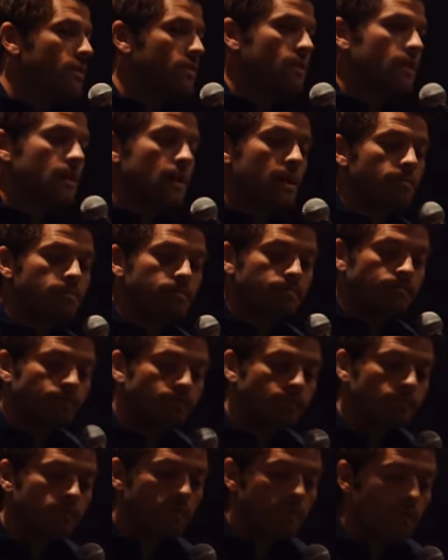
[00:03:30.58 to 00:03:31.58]
recently.
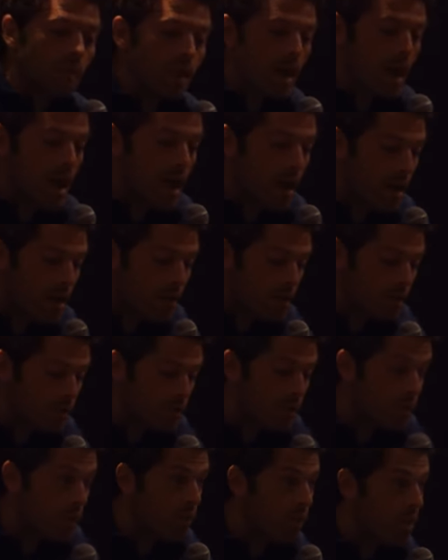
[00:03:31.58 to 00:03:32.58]
And
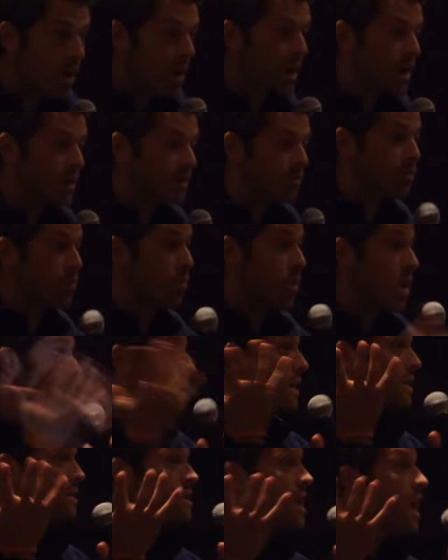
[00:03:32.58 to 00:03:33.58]
and
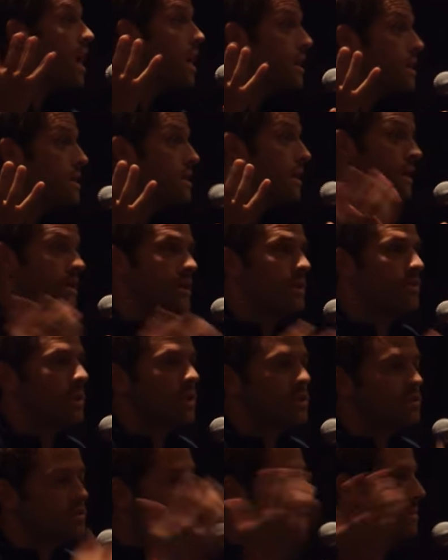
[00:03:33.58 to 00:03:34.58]
won a ton of, like did
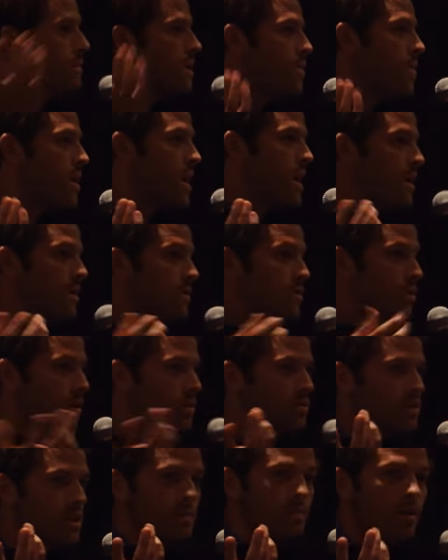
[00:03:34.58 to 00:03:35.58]
extremely well. You
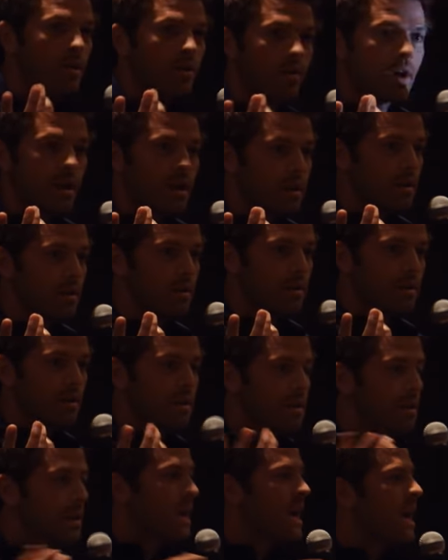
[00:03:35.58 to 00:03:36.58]
know skee Ball, right?
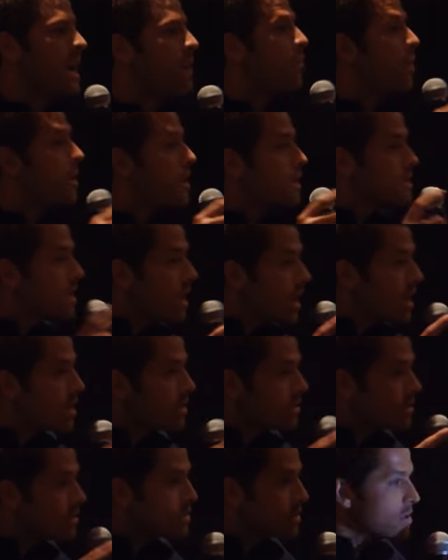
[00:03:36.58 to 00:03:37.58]
Yeah. And won a ton
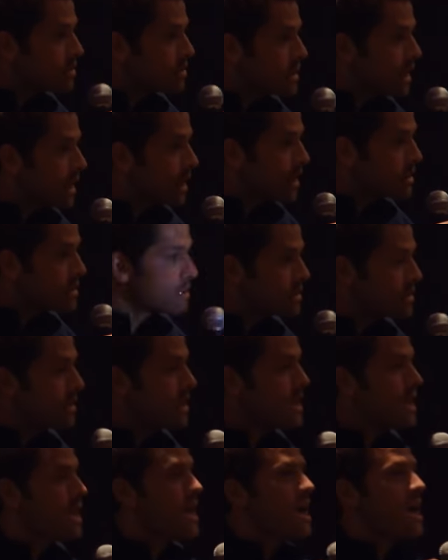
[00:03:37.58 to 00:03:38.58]
of those little tickets.
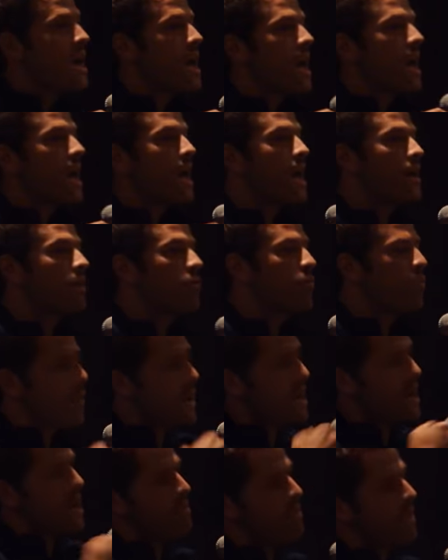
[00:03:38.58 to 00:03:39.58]
And
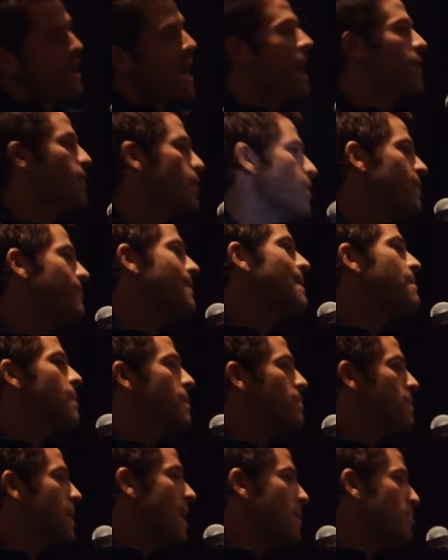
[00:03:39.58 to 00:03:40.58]
went up, I don't know, that
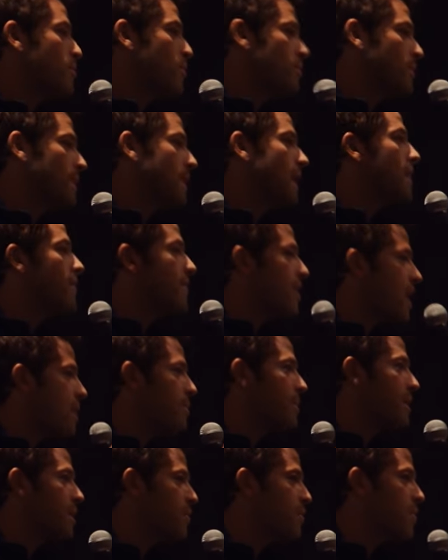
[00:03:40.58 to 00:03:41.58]
might be hyperbole, I don't know
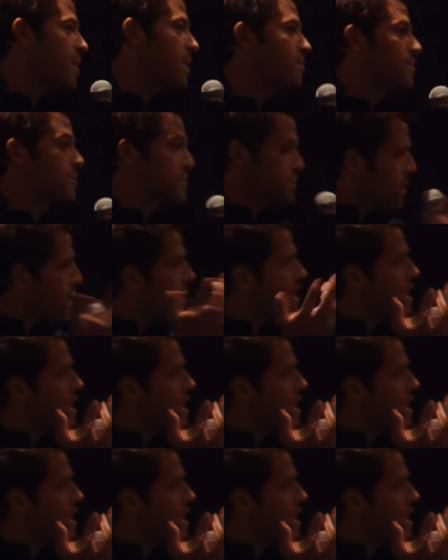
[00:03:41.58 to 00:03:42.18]
how many you won, but won